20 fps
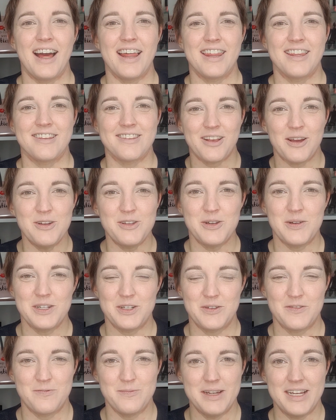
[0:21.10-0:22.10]
So sorry
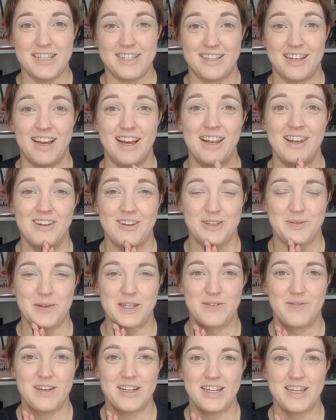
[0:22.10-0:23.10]
to have missed last
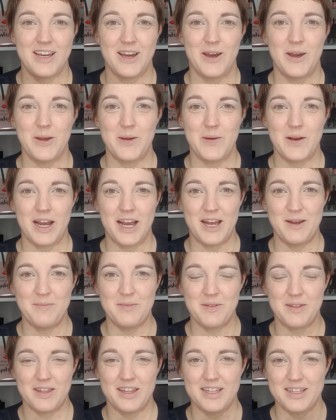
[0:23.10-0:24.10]
week's video.
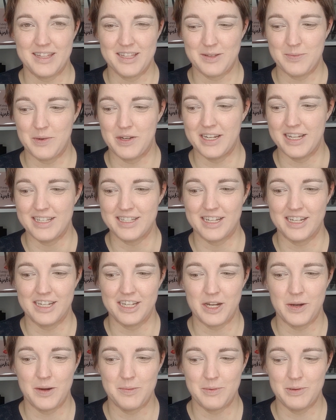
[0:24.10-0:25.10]
This one is going to
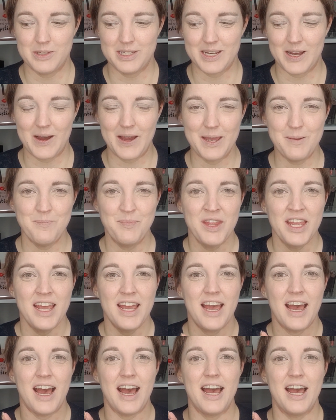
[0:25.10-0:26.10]
go up on time.
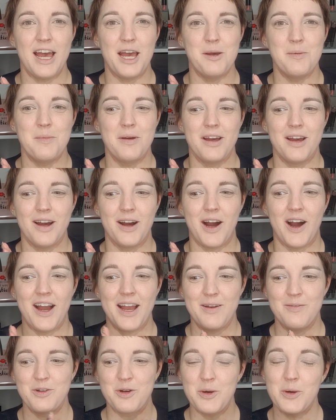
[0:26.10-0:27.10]

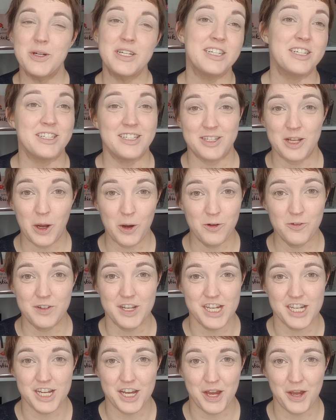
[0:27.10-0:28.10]
I recorded this whole
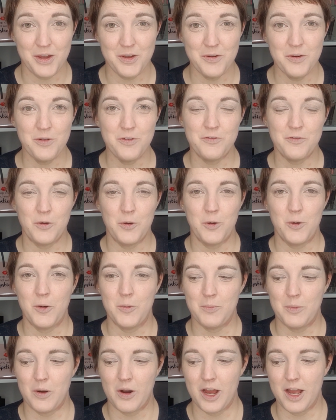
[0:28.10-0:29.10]
video
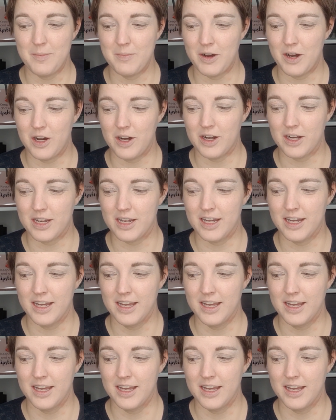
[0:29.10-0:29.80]
for Primark